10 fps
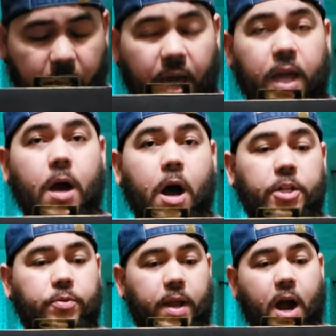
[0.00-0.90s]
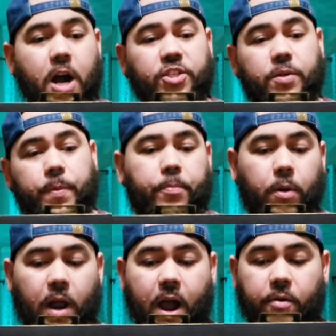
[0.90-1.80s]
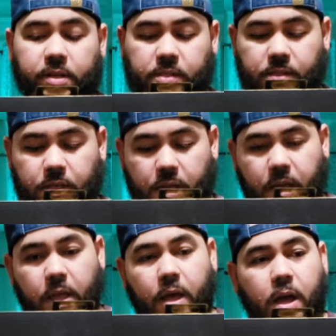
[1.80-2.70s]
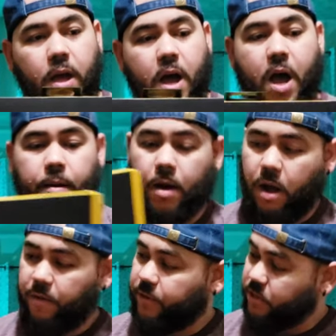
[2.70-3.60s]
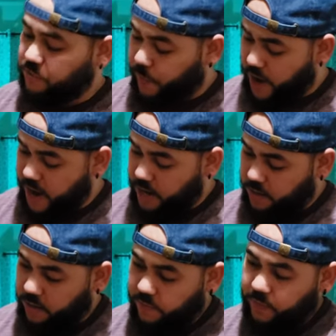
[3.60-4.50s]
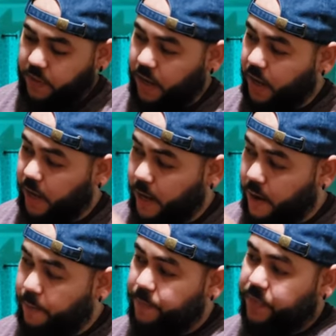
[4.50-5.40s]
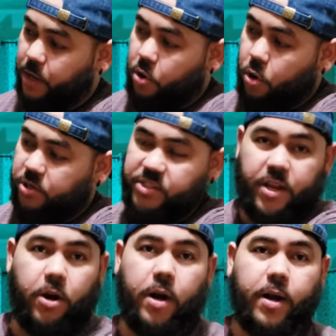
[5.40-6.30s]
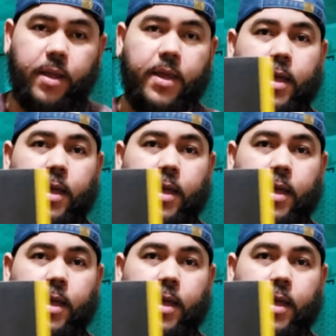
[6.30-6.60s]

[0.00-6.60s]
800 RGB Polaris uh, of this brand the um, the Corsair